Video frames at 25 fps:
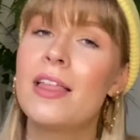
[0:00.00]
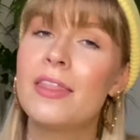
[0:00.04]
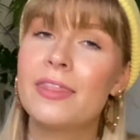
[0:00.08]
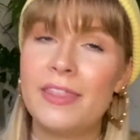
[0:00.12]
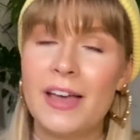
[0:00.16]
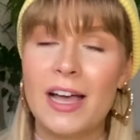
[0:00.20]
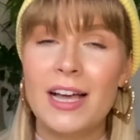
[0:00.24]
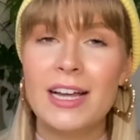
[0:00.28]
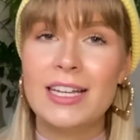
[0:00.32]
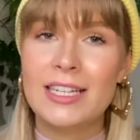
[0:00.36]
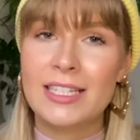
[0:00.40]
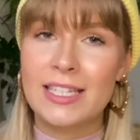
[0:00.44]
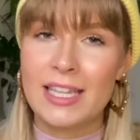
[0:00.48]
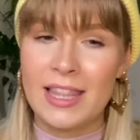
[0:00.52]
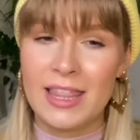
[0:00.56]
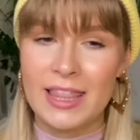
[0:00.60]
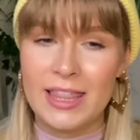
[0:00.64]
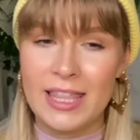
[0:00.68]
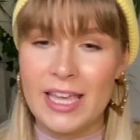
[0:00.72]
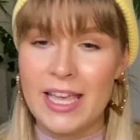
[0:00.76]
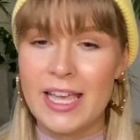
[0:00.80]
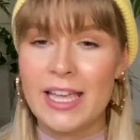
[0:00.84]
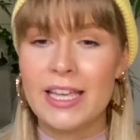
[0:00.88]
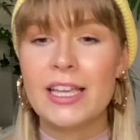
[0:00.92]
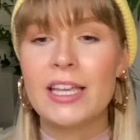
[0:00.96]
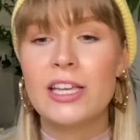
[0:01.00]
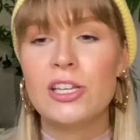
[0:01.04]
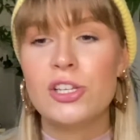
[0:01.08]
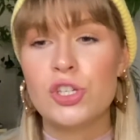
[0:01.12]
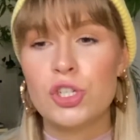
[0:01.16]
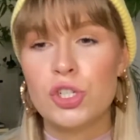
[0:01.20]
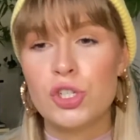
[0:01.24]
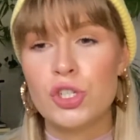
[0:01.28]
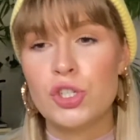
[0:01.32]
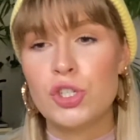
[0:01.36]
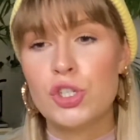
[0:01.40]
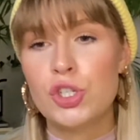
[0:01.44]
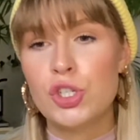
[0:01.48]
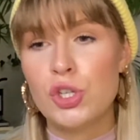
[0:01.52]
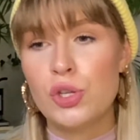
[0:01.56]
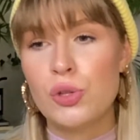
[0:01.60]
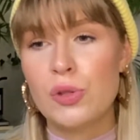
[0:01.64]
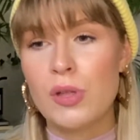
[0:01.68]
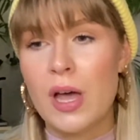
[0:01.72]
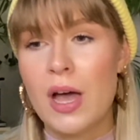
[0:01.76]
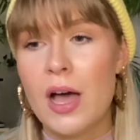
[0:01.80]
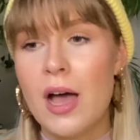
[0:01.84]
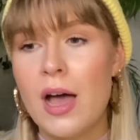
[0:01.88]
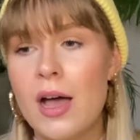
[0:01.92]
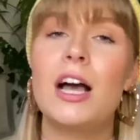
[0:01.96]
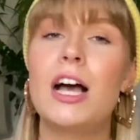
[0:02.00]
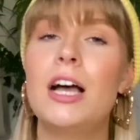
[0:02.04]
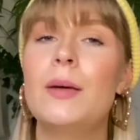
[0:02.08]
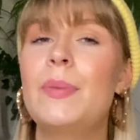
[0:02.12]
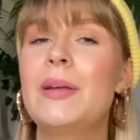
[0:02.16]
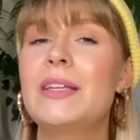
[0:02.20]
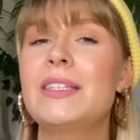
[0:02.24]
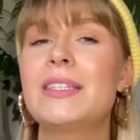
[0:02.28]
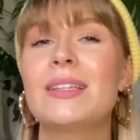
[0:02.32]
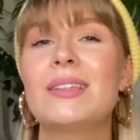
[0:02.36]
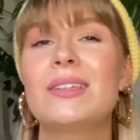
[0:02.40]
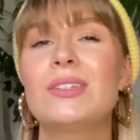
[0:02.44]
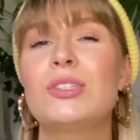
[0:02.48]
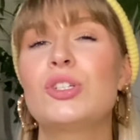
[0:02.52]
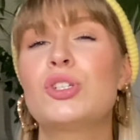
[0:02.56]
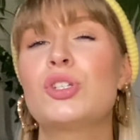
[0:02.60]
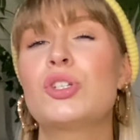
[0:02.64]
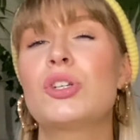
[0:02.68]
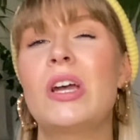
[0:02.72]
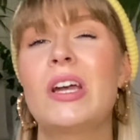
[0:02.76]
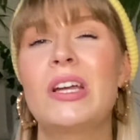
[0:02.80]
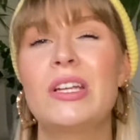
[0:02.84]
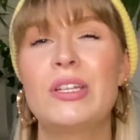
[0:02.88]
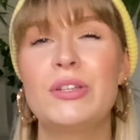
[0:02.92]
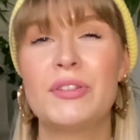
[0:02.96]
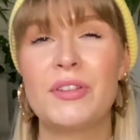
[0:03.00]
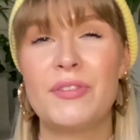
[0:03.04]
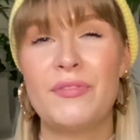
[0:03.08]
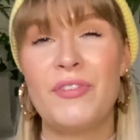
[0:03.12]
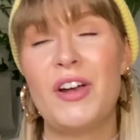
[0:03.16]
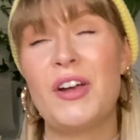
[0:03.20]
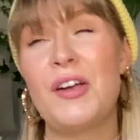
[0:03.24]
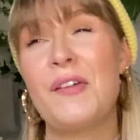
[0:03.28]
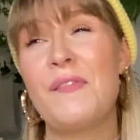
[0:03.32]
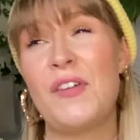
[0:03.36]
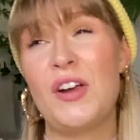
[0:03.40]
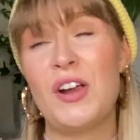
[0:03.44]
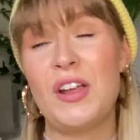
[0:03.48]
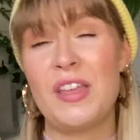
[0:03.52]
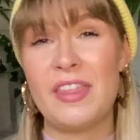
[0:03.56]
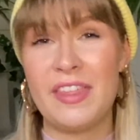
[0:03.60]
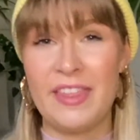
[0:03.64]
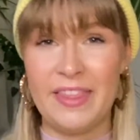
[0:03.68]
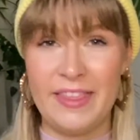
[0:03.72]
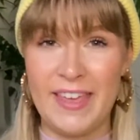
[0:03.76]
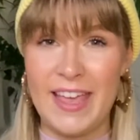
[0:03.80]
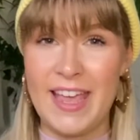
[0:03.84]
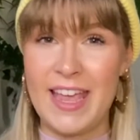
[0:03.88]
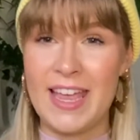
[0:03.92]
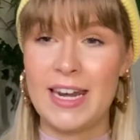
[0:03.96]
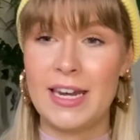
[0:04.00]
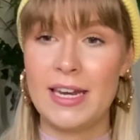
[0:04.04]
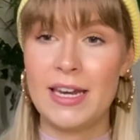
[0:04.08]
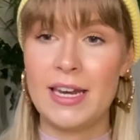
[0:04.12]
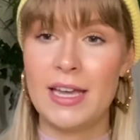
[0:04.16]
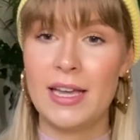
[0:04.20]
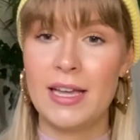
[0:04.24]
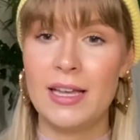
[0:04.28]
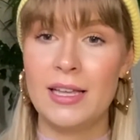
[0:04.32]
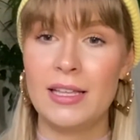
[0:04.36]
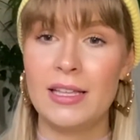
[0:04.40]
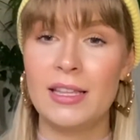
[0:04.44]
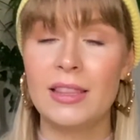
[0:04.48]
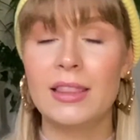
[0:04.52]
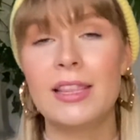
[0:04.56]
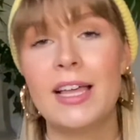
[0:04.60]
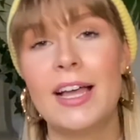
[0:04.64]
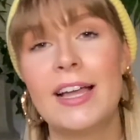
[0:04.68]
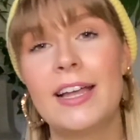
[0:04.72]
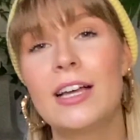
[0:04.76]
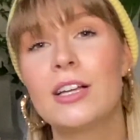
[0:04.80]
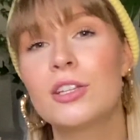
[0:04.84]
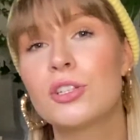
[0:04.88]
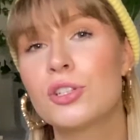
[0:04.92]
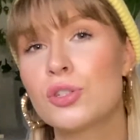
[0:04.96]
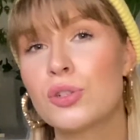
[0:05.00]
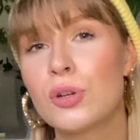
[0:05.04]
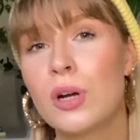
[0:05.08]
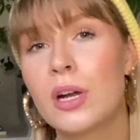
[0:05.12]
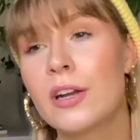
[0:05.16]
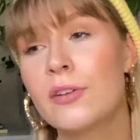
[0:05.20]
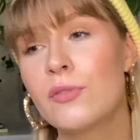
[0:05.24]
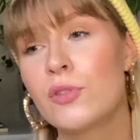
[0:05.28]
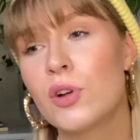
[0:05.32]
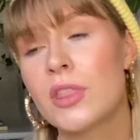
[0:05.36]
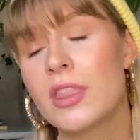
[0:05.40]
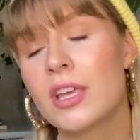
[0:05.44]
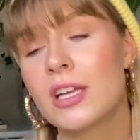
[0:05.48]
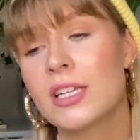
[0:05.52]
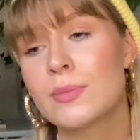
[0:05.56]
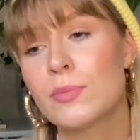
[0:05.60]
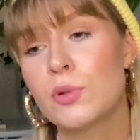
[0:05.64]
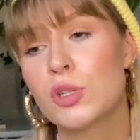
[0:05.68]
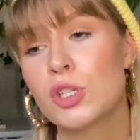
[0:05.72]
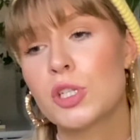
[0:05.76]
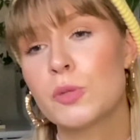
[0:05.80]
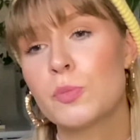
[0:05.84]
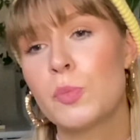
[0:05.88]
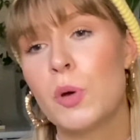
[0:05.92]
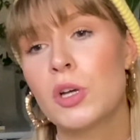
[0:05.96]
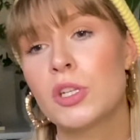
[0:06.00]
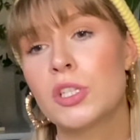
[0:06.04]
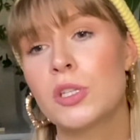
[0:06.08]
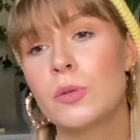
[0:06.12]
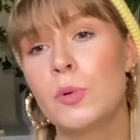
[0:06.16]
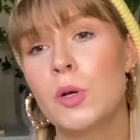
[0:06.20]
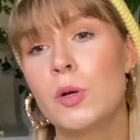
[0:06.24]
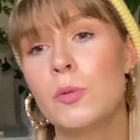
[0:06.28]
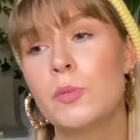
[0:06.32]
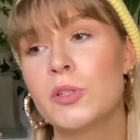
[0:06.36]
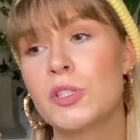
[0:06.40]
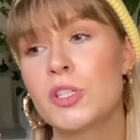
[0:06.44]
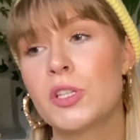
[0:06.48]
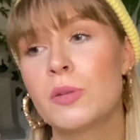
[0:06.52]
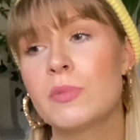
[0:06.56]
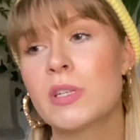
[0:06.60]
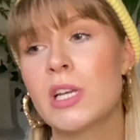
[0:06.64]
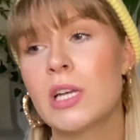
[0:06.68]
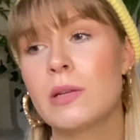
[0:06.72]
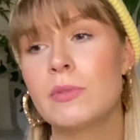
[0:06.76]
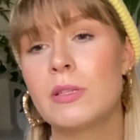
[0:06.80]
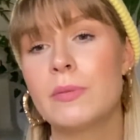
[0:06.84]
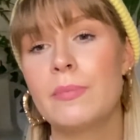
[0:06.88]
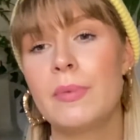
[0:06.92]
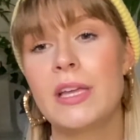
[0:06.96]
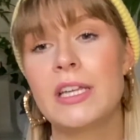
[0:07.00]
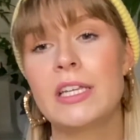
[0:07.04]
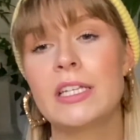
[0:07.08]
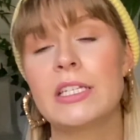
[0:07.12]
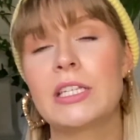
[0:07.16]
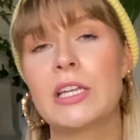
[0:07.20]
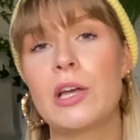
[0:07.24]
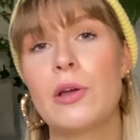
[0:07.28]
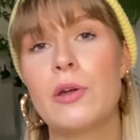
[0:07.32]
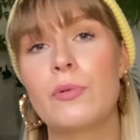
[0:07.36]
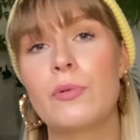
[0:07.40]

That is a thing, it does do that. I basically just try and use a very, very thin layer to try and avoid that as much as possible, but sometimes you may need to go in